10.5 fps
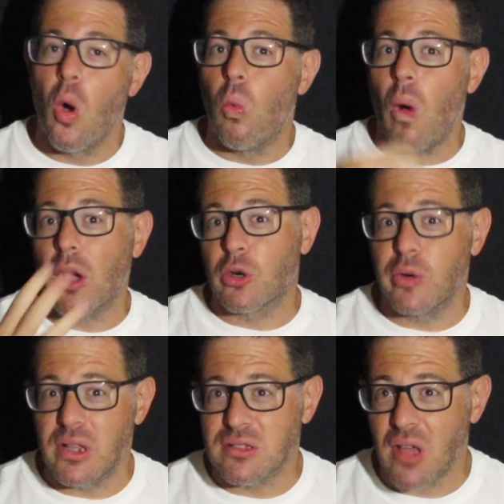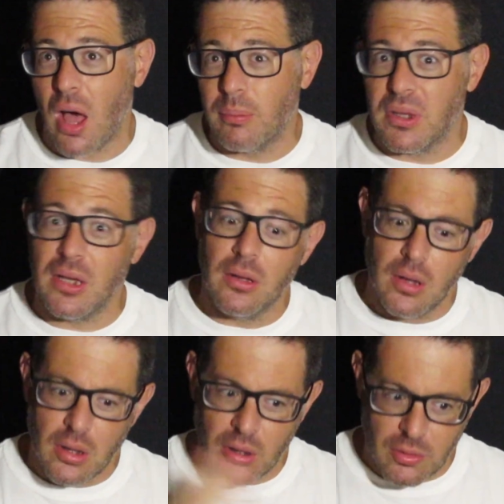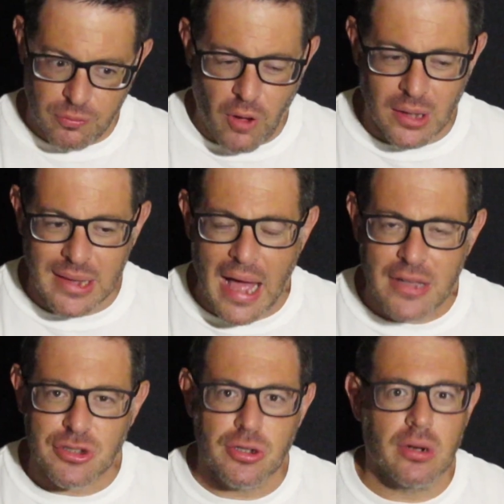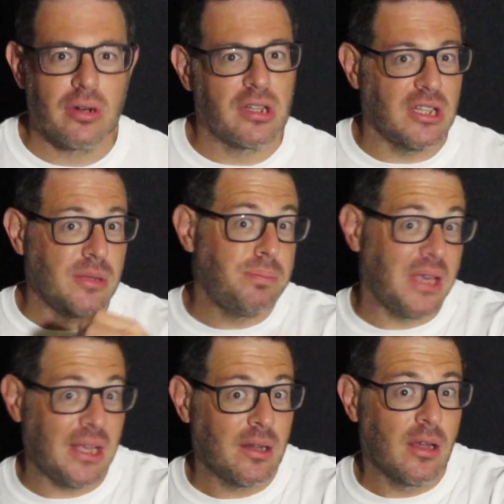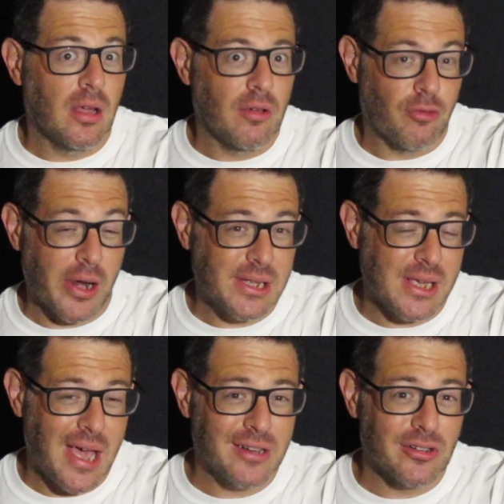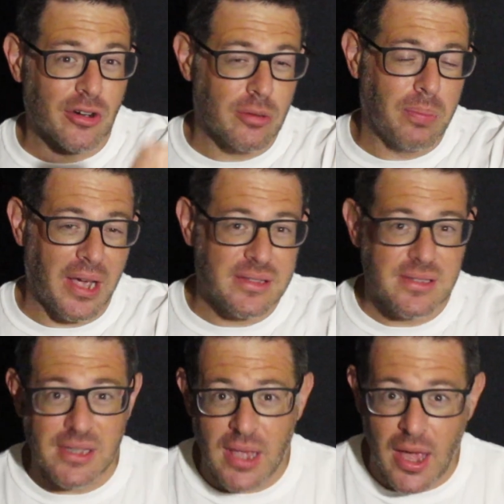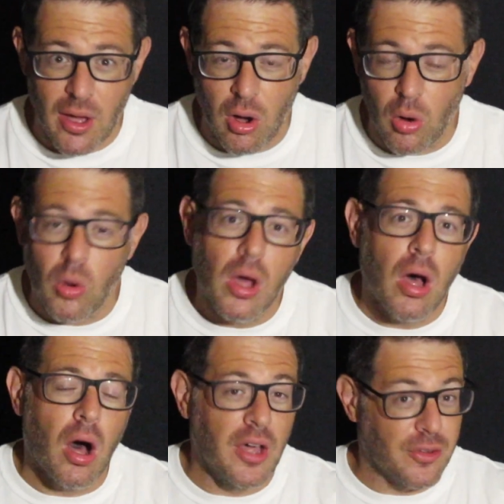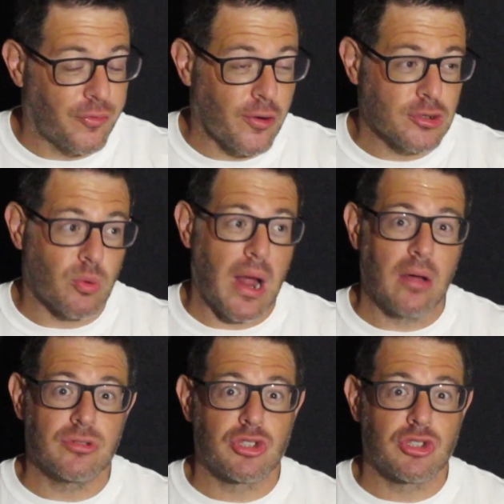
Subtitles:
While Korean Zombie fought last year, he beat Frankie Edgar by TKO in the first round.